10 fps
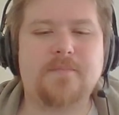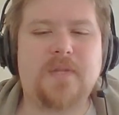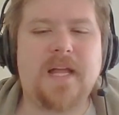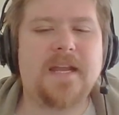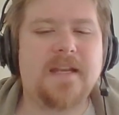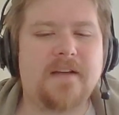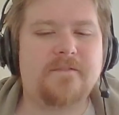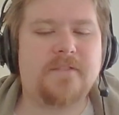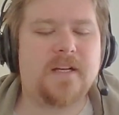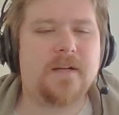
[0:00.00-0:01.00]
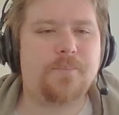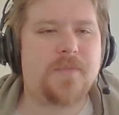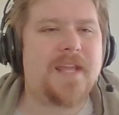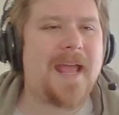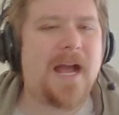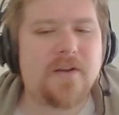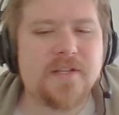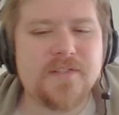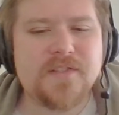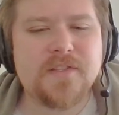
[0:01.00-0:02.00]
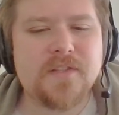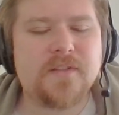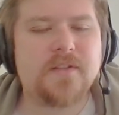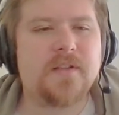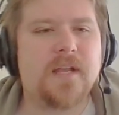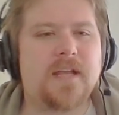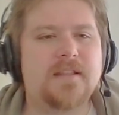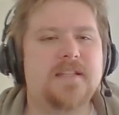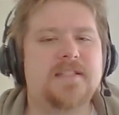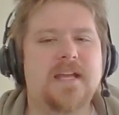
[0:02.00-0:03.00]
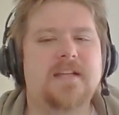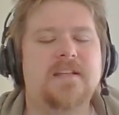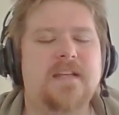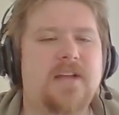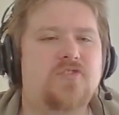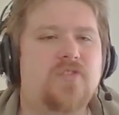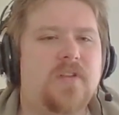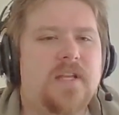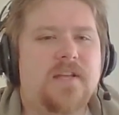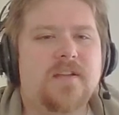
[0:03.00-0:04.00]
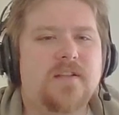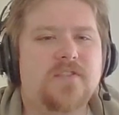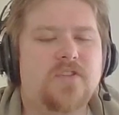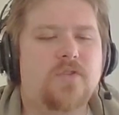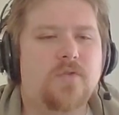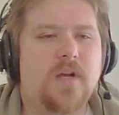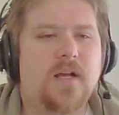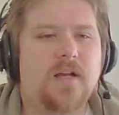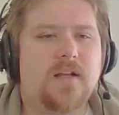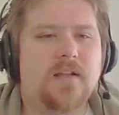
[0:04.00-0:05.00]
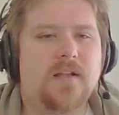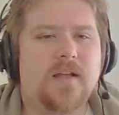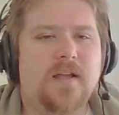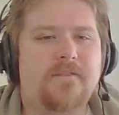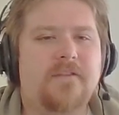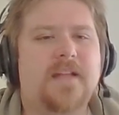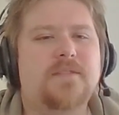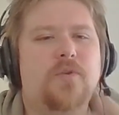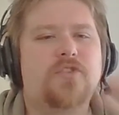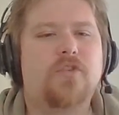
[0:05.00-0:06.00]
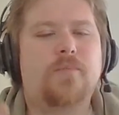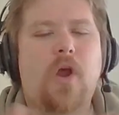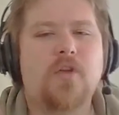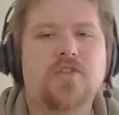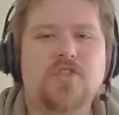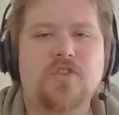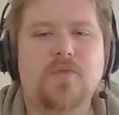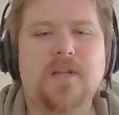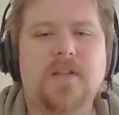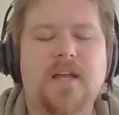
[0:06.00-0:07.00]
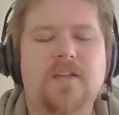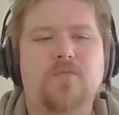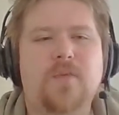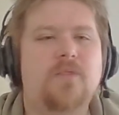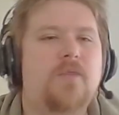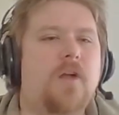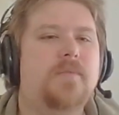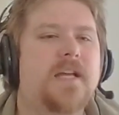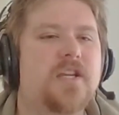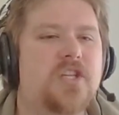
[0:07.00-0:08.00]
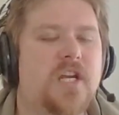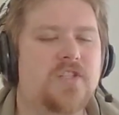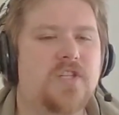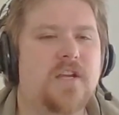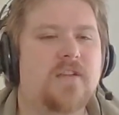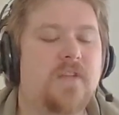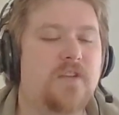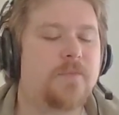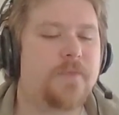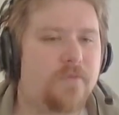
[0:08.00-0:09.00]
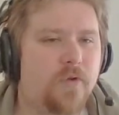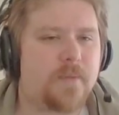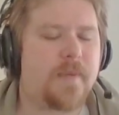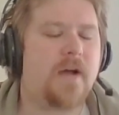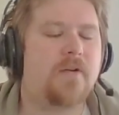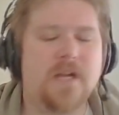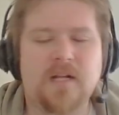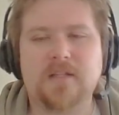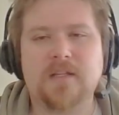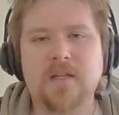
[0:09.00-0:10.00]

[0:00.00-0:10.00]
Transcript: play enough counters in the deck naturally to affect what your opponent's doing. Like, we're not playing a Shang-Chi. If they dropped a 40 power null